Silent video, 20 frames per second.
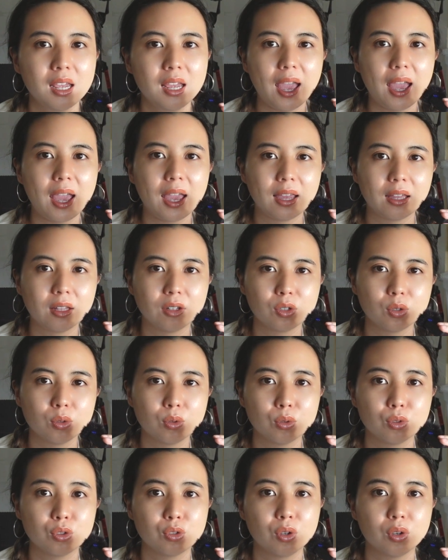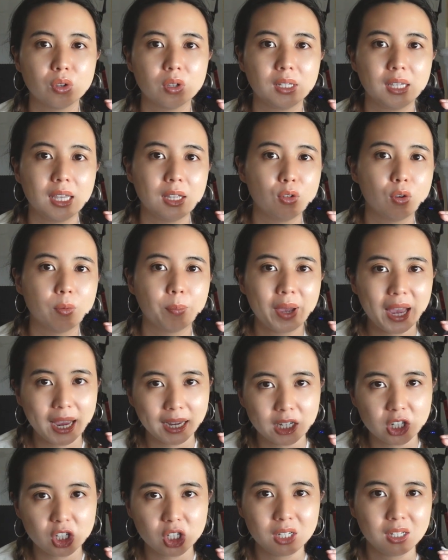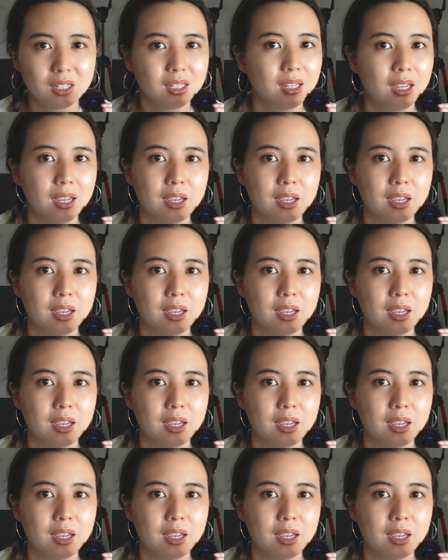and also get your packaging